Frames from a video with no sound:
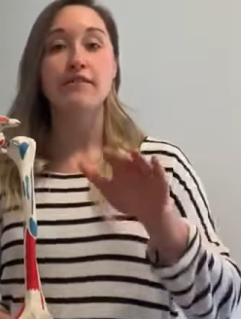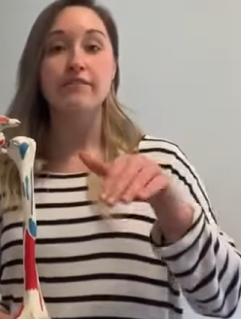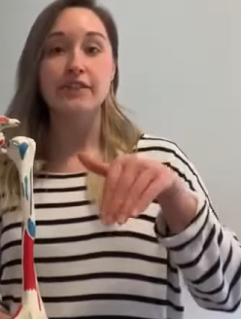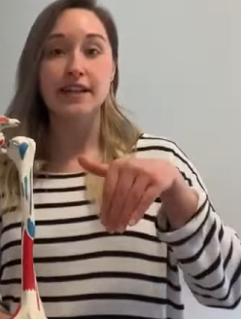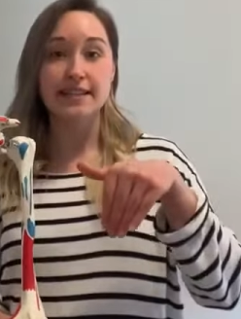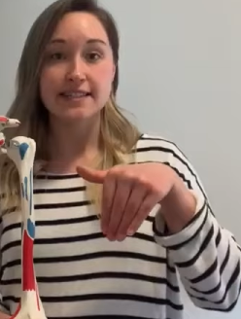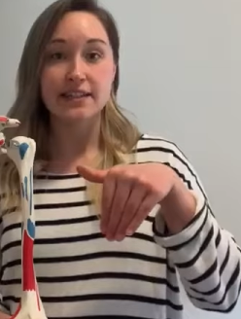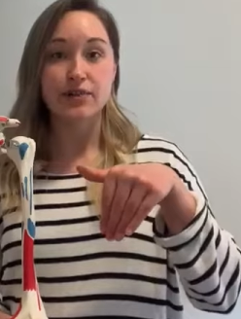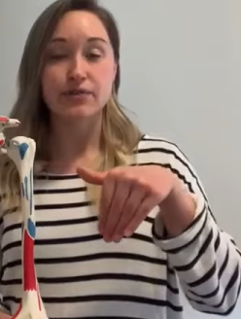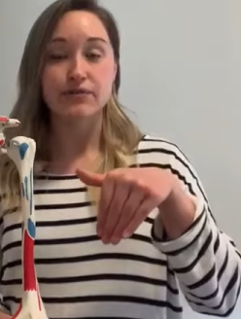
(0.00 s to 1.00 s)

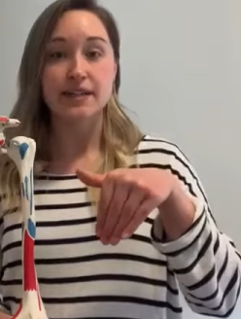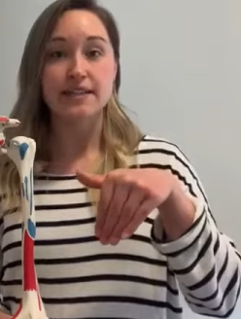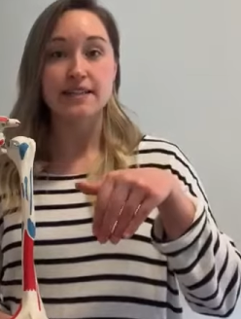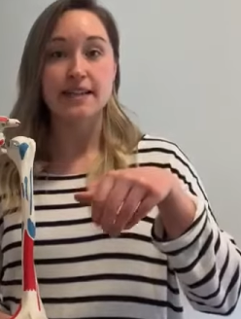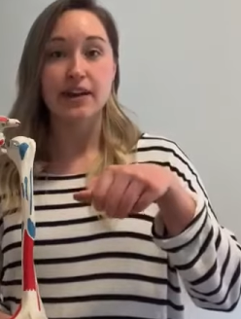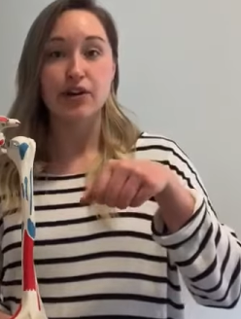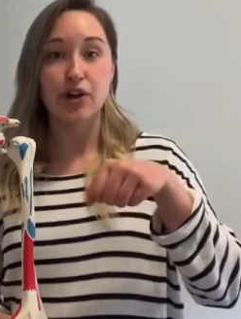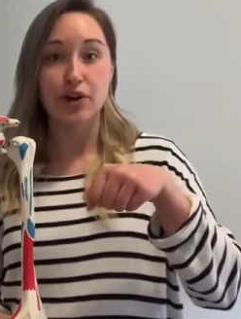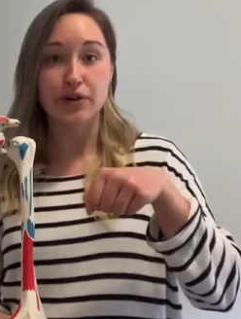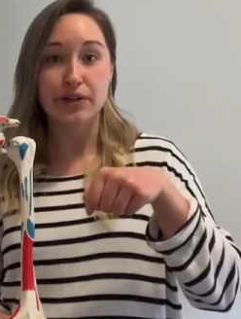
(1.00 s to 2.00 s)
flexing your wrist and
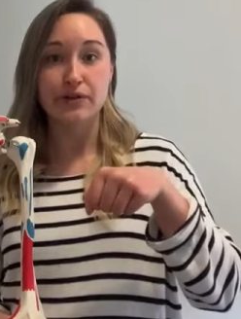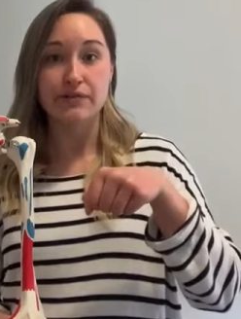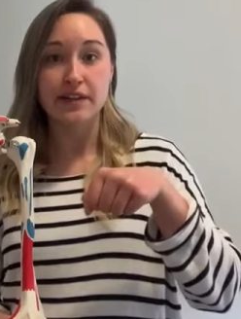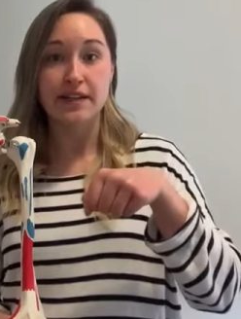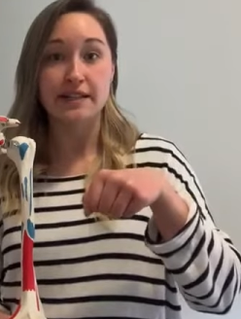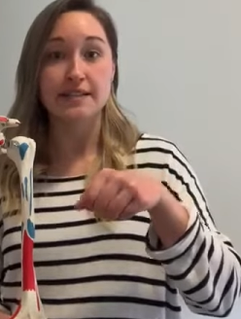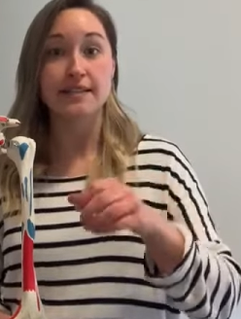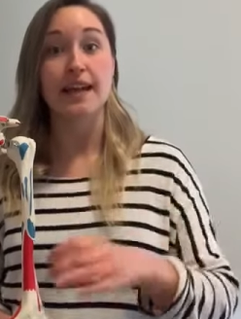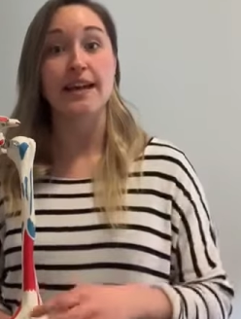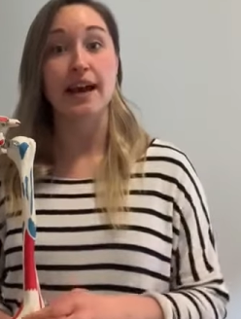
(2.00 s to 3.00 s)
curling your fingers
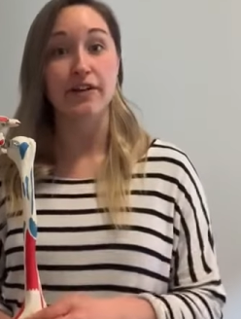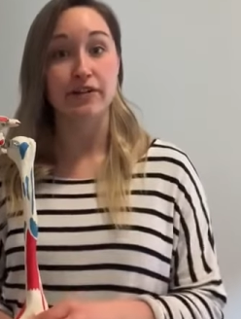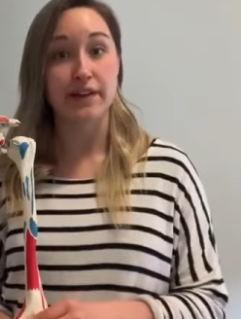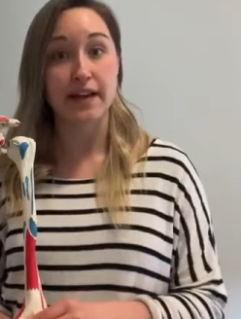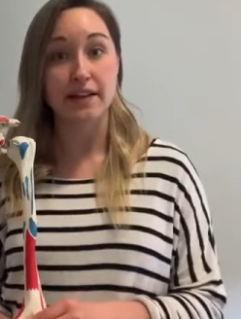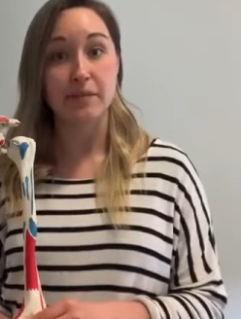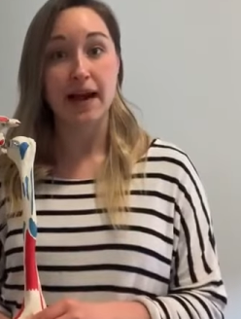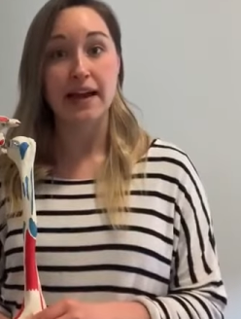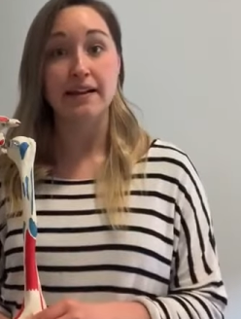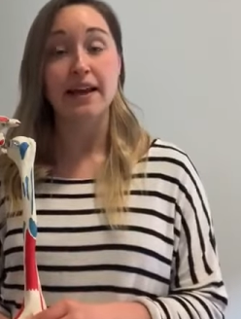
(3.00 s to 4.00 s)
can aggravate the
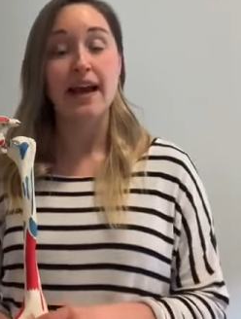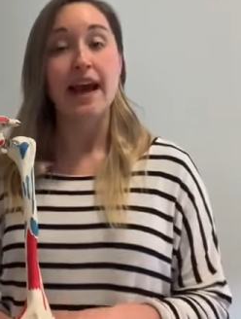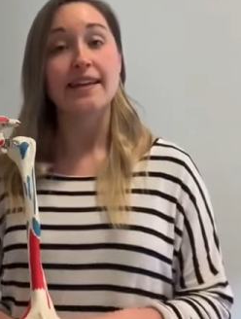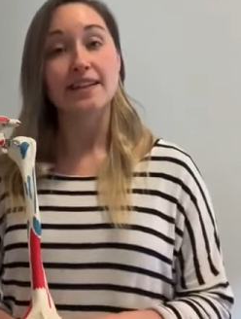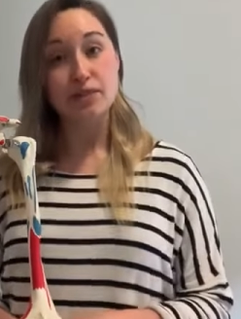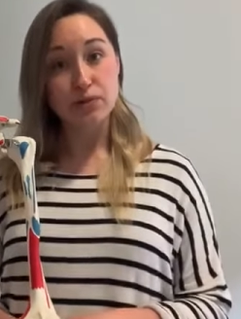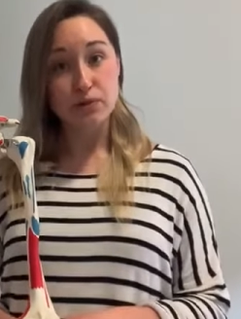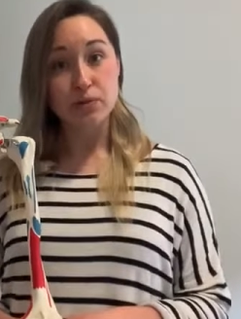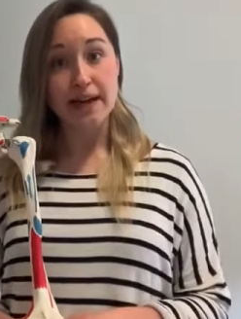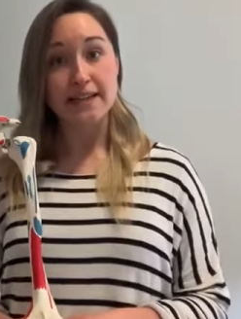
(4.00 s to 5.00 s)
pain. And that's a
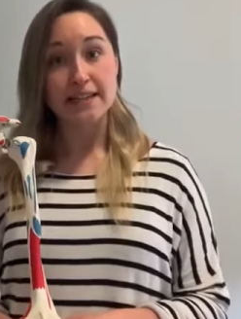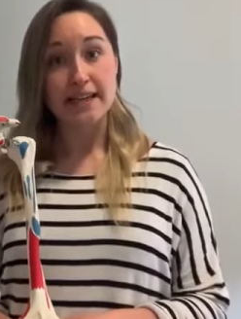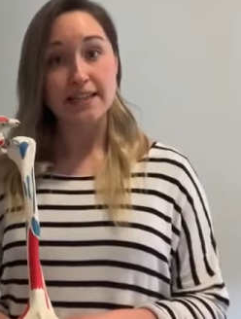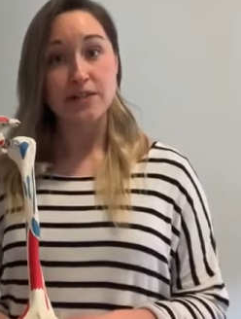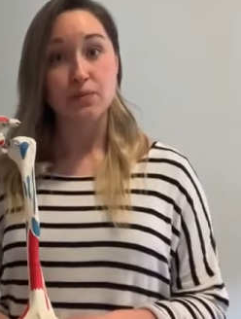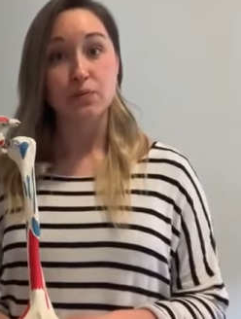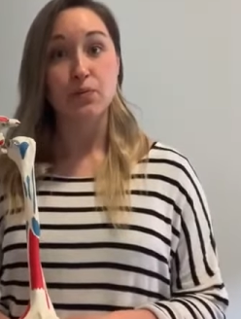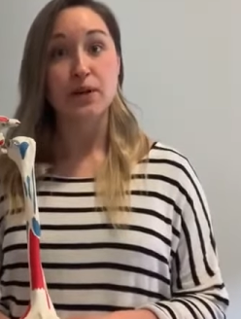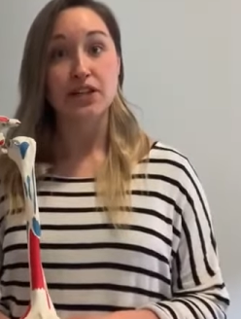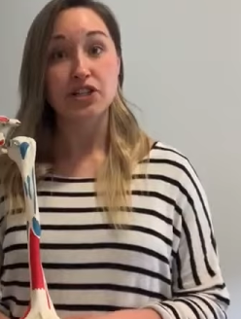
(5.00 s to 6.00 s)
good way to test
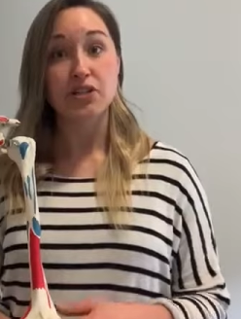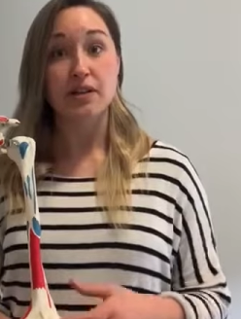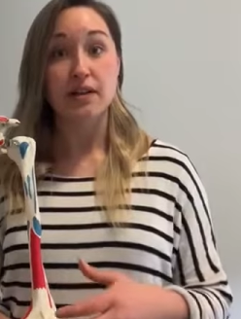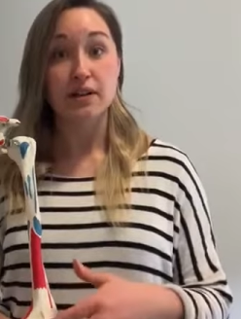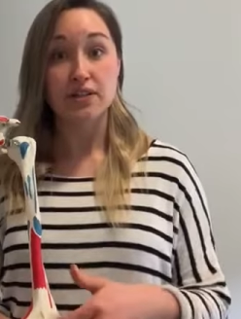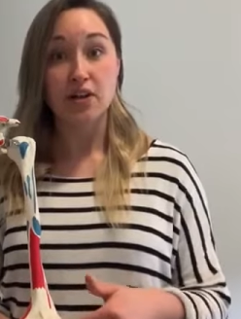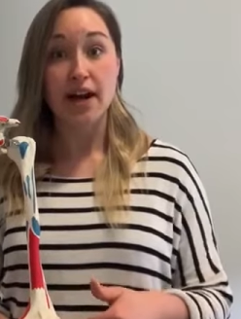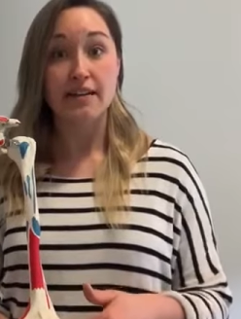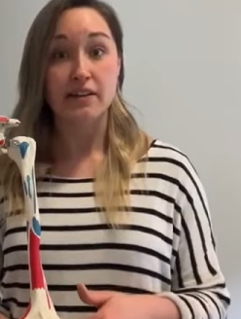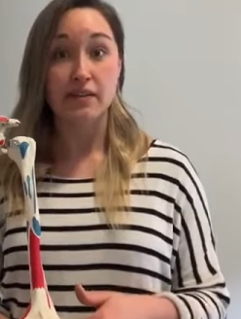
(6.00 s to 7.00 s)
which
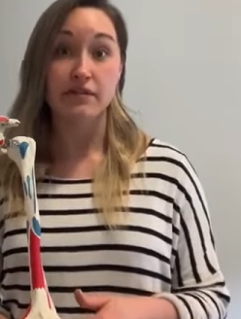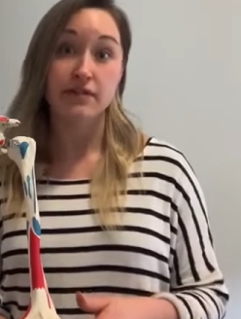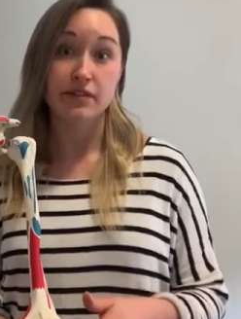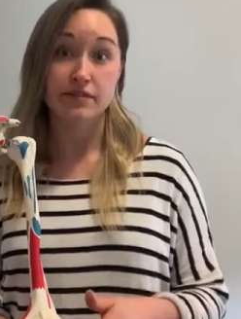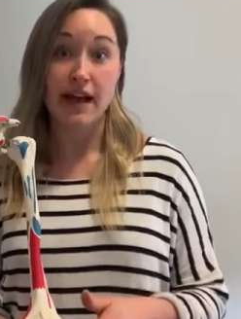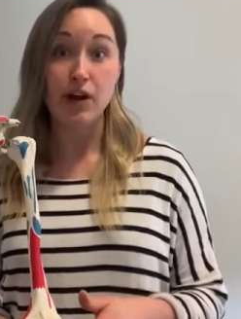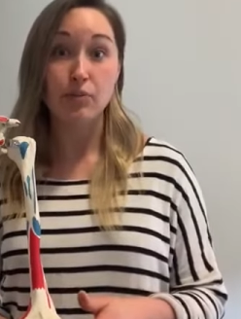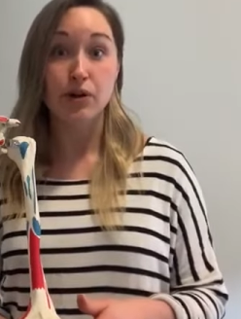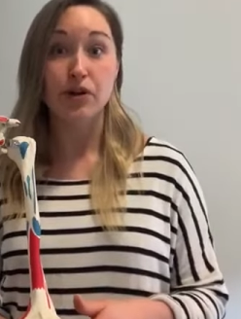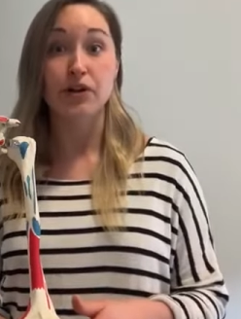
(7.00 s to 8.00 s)
side of the
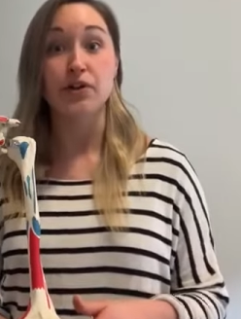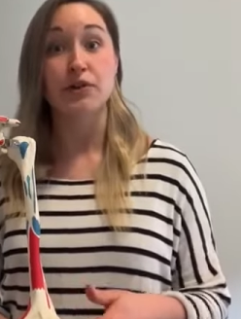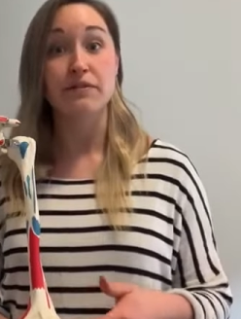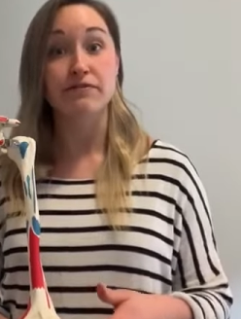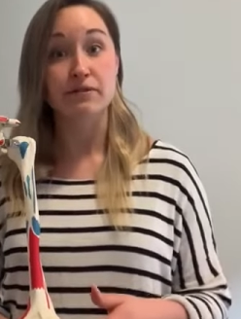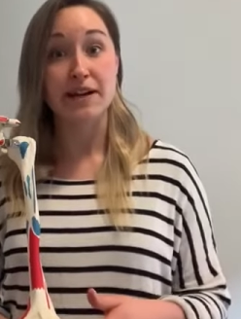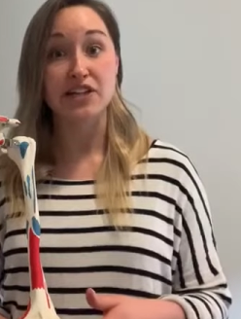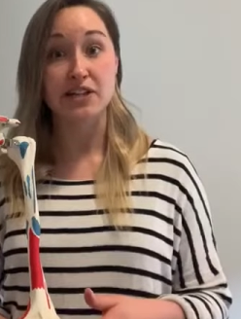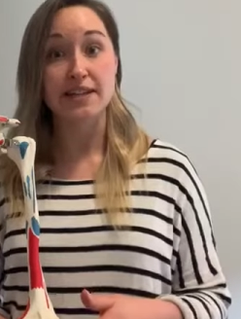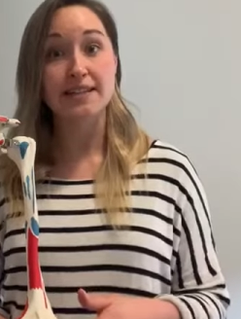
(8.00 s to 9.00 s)
elbow your
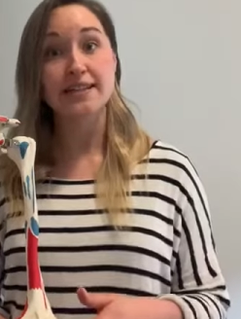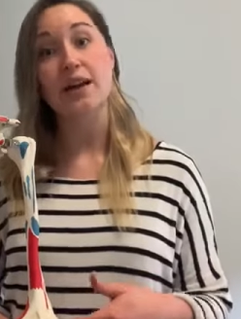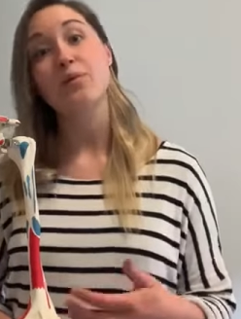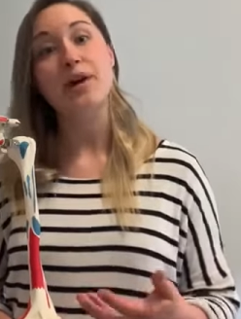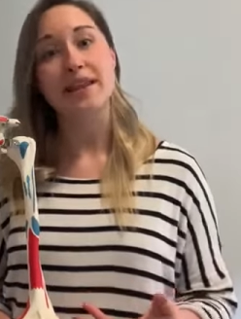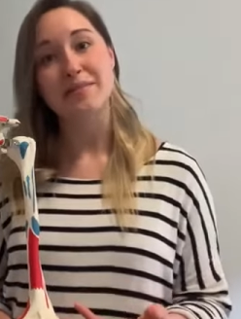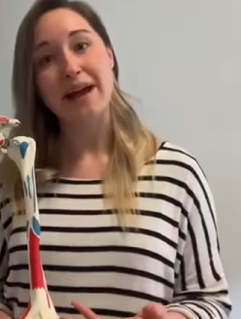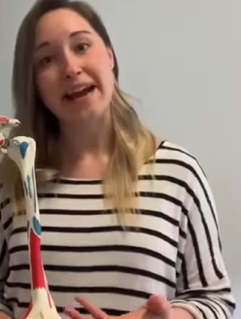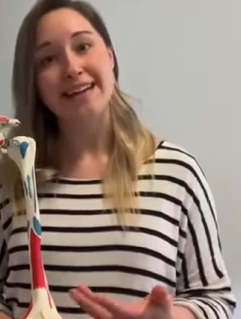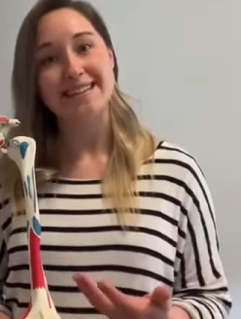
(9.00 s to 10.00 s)
inflammation is and where the
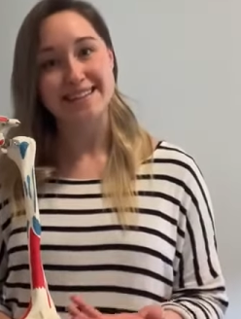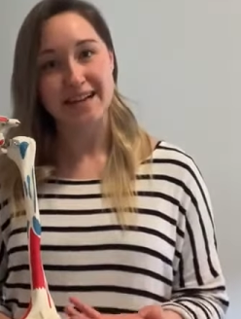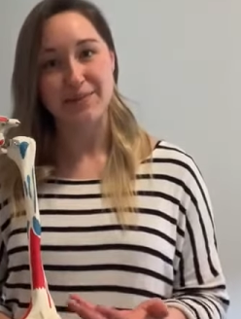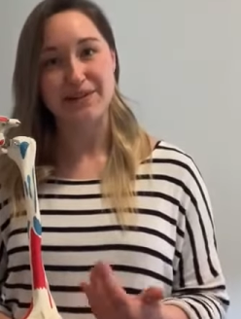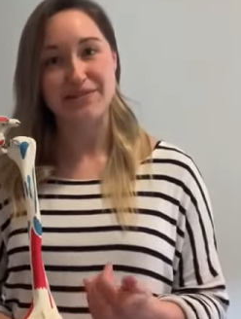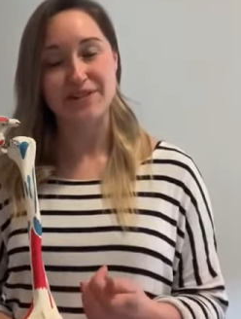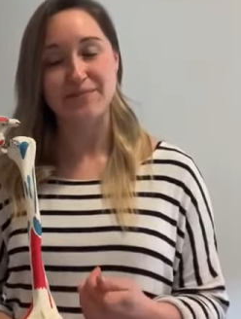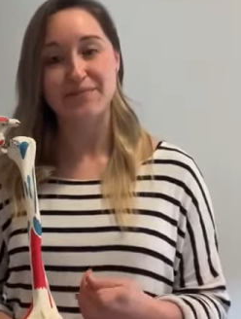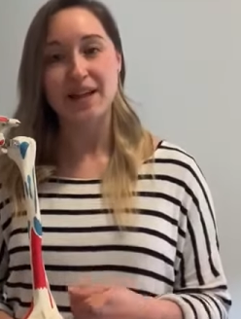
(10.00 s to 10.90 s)
pain is coming from.